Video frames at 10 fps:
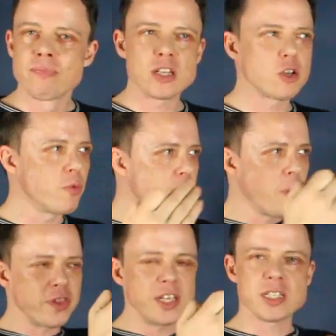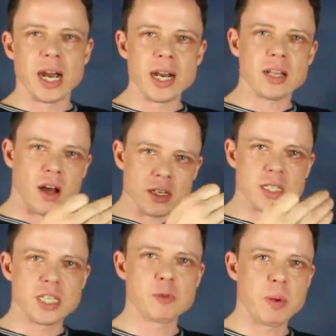And so we put these titles onto
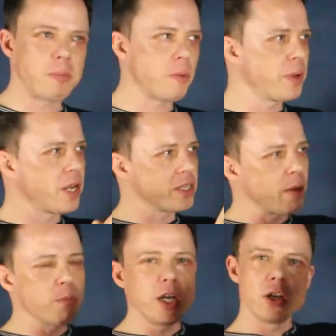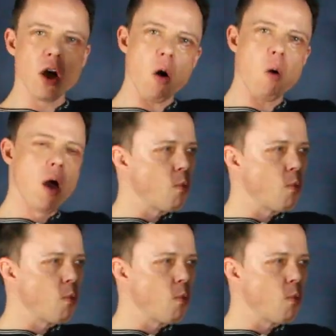these people because then we know